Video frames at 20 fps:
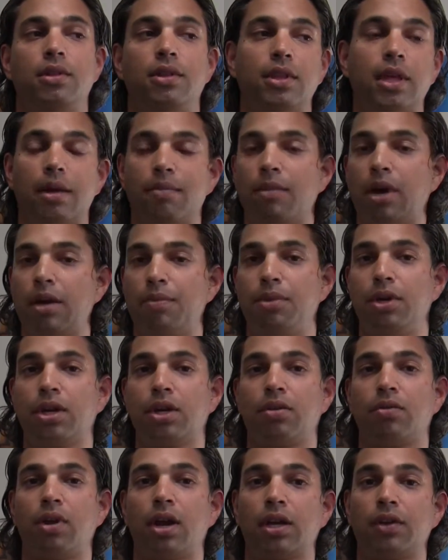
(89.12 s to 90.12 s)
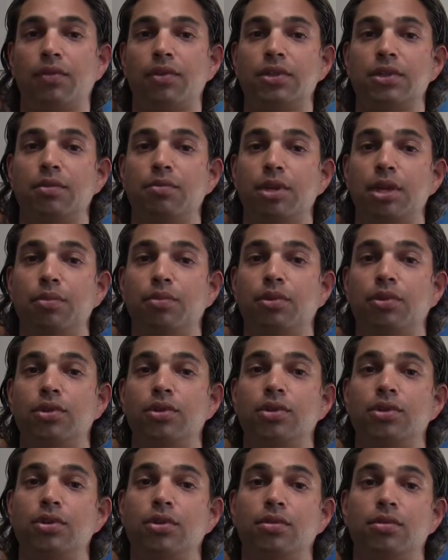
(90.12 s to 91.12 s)
That might be correct for some people
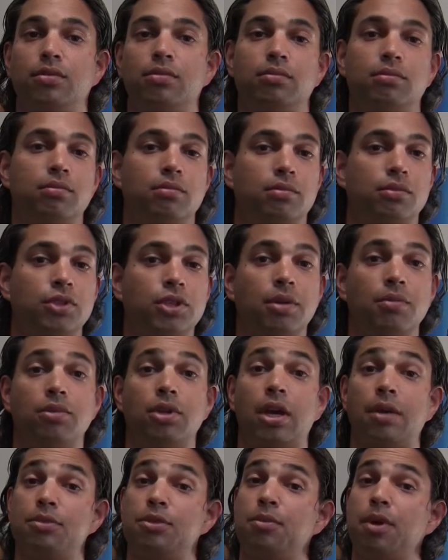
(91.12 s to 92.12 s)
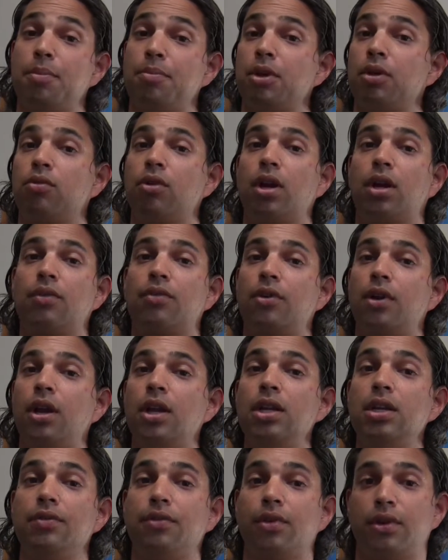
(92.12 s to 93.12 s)
to do. Sometimes it might be correct for
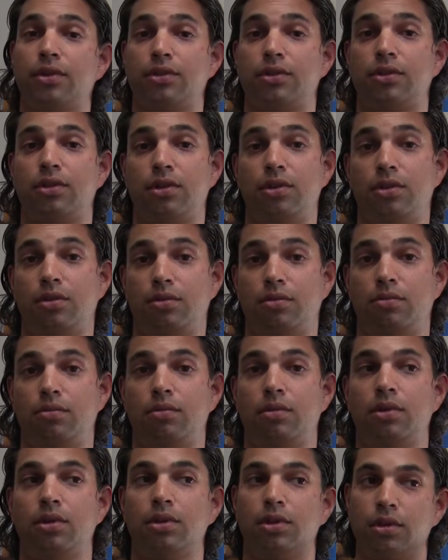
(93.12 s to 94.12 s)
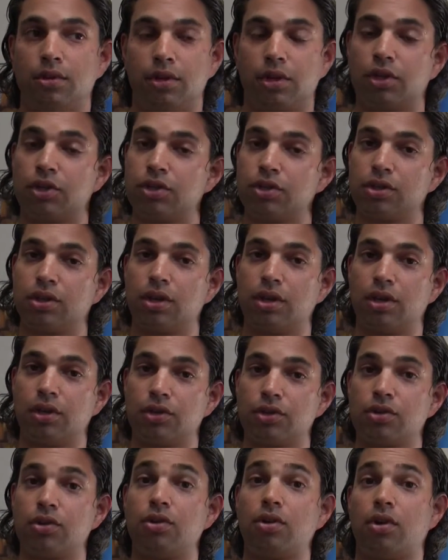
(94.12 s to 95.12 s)
any of us to do, to
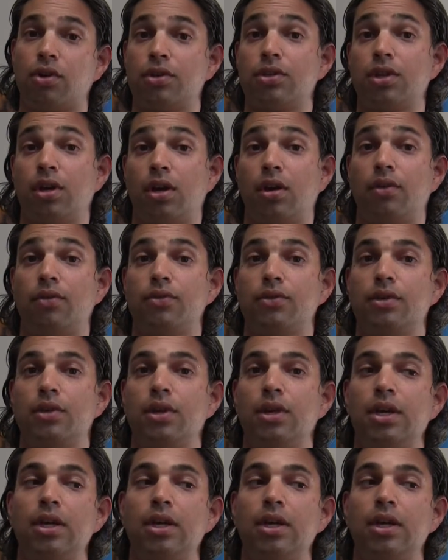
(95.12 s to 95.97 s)
assert ourselves.